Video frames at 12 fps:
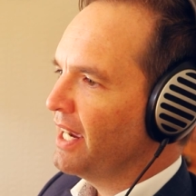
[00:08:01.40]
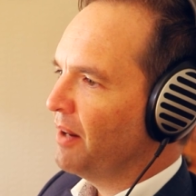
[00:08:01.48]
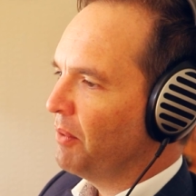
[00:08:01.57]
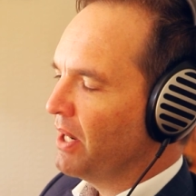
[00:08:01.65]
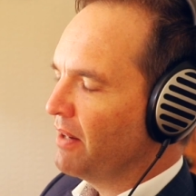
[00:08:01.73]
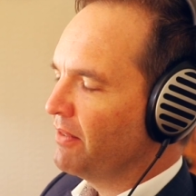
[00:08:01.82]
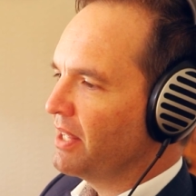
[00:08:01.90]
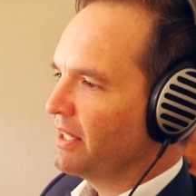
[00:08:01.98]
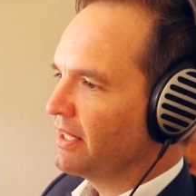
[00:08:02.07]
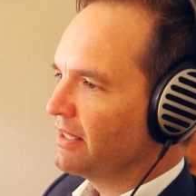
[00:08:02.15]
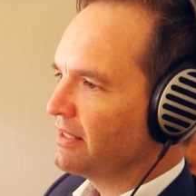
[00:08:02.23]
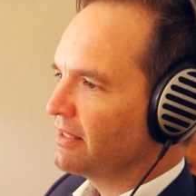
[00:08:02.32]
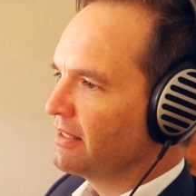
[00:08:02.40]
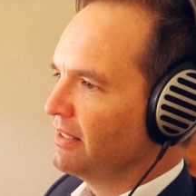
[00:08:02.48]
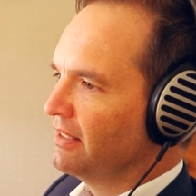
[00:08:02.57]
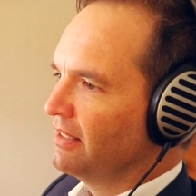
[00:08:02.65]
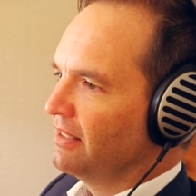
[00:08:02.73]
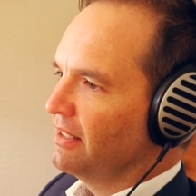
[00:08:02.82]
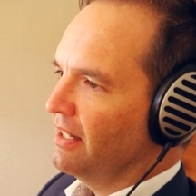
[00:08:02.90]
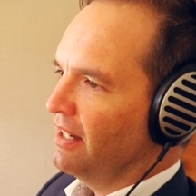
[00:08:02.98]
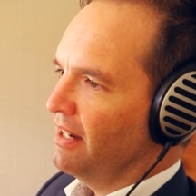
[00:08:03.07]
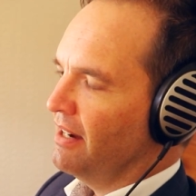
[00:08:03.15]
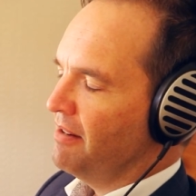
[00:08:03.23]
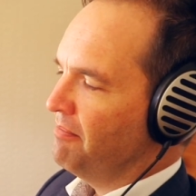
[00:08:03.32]
out where everything's,
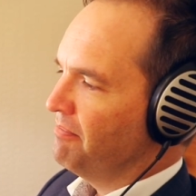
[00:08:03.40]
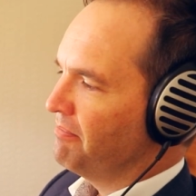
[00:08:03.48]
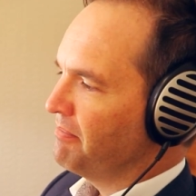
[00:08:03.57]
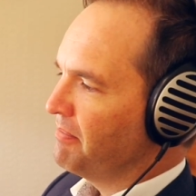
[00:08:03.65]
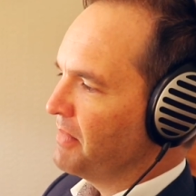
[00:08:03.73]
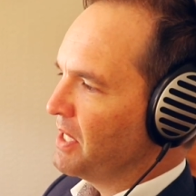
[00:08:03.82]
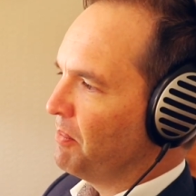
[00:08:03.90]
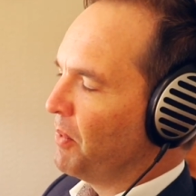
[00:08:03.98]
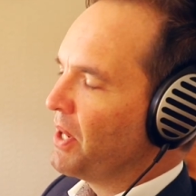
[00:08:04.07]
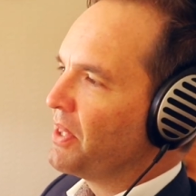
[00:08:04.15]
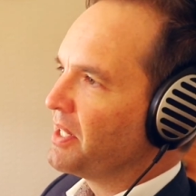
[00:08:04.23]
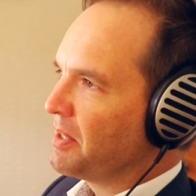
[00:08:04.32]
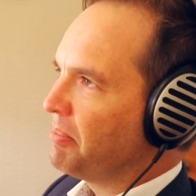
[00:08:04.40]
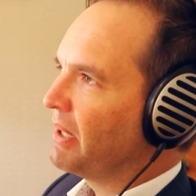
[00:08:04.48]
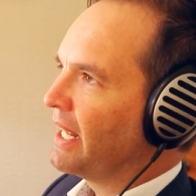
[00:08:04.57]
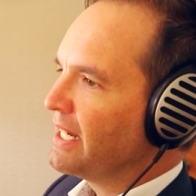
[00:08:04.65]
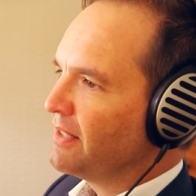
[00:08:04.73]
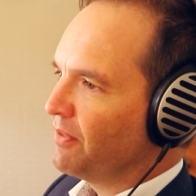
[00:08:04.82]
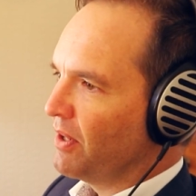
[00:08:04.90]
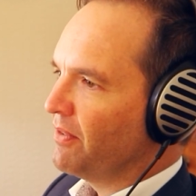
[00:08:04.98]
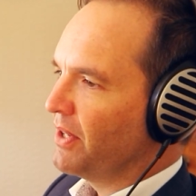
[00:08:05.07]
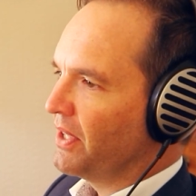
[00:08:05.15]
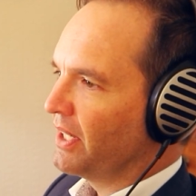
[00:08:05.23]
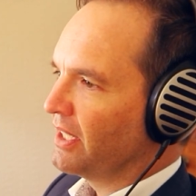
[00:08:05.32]
where there's a place for
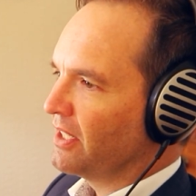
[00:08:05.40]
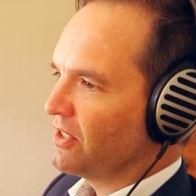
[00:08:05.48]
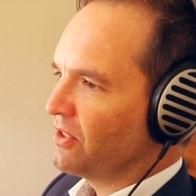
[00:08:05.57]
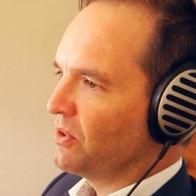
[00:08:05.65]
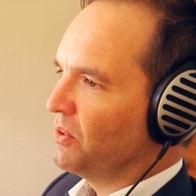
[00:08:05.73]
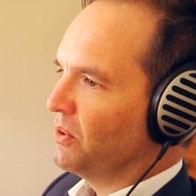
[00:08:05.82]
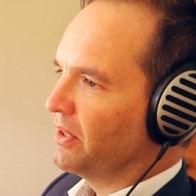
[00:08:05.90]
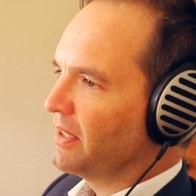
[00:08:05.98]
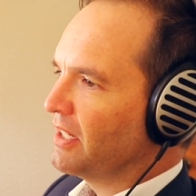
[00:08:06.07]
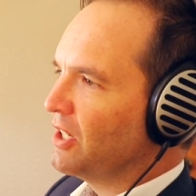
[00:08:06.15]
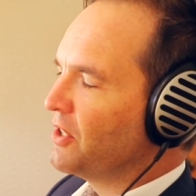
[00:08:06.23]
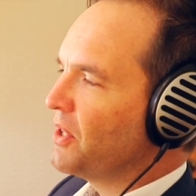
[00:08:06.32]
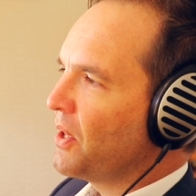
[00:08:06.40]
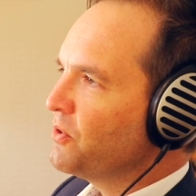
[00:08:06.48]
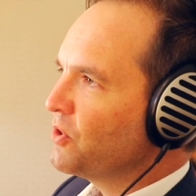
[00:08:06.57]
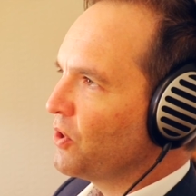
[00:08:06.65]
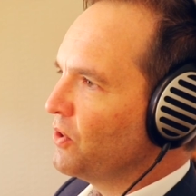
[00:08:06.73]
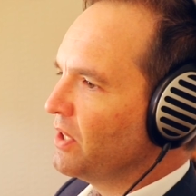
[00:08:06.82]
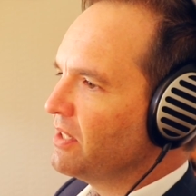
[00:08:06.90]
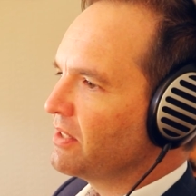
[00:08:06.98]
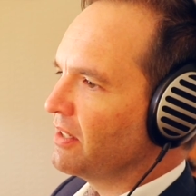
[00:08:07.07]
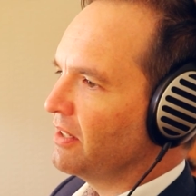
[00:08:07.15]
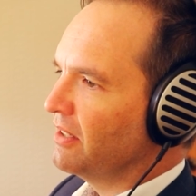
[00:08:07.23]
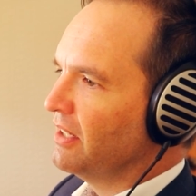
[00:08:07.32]
everything and it's stored? You know, do those turn
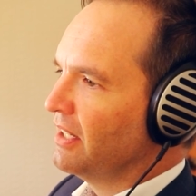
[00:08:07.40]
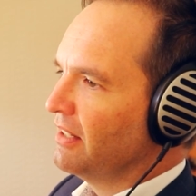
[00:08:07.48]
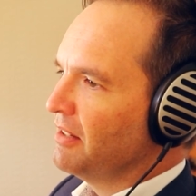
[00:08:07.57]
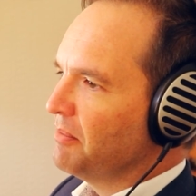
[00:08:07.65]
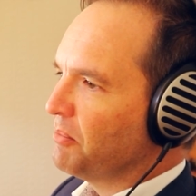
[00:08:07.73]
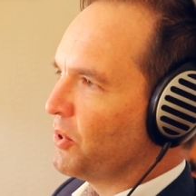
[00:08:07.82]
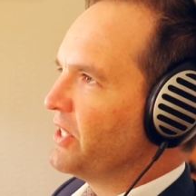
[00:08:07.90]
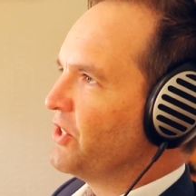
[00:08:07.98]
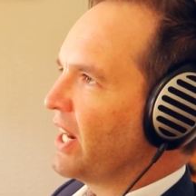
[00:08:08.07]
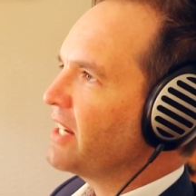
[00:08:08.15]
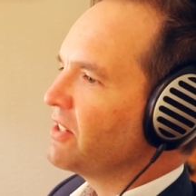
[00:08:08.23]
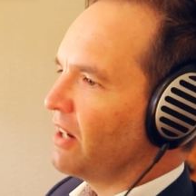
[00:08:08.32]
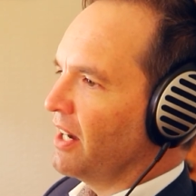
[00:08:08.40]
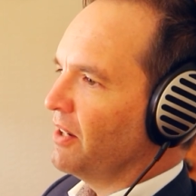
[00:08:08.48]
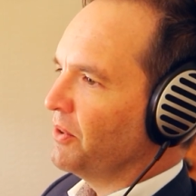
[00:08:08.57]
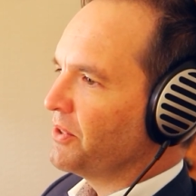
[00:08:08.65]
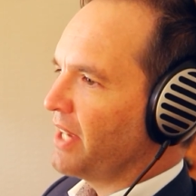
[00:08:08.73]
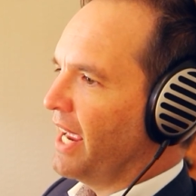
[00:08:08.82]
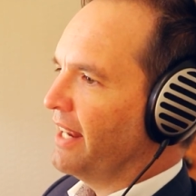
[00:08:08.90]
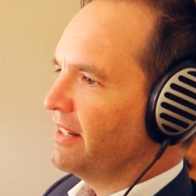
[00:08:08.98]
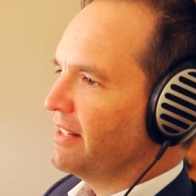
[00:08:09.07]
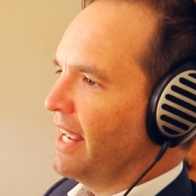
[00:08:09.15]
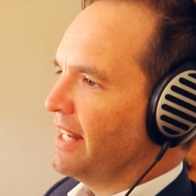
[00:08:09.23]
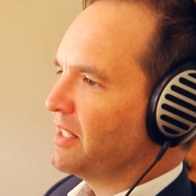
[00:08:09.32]
into projectiles
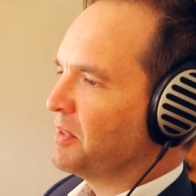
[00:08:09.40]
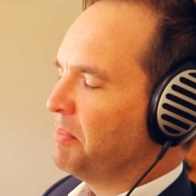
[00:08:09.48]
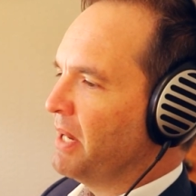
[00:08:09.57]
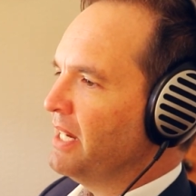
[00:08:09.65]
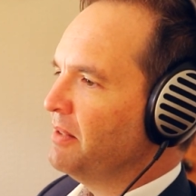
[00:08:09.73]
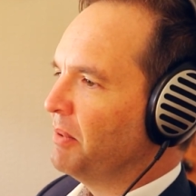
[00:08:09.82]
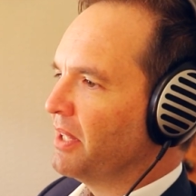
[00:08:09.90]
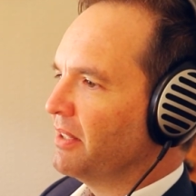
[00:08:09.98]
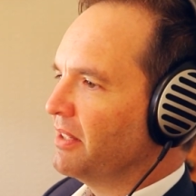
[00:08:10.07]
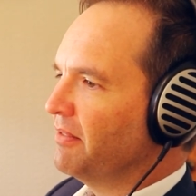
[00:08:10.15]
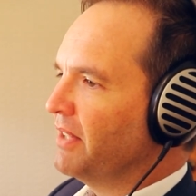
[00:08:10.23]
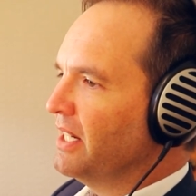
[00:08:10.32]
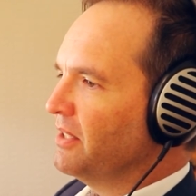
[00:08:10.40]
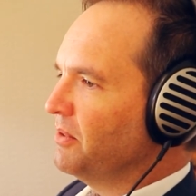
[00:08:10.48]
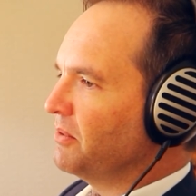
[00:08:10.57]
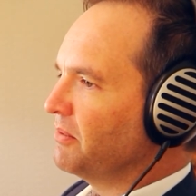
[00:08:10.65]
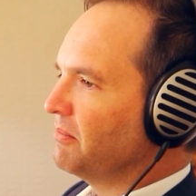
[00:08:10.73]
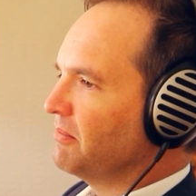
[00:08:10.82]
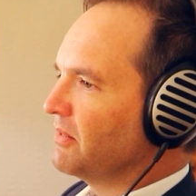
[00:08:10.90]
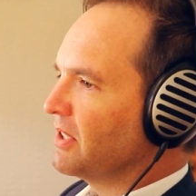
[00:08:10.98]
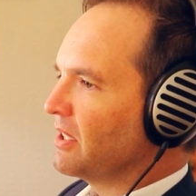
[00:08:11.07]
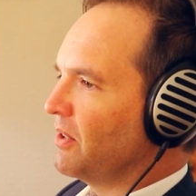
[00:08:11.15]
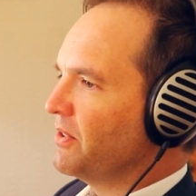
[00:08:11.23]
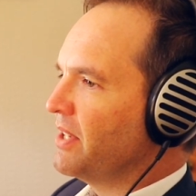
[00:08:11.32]
at speed when the vehicle
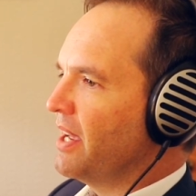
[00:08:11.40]
slows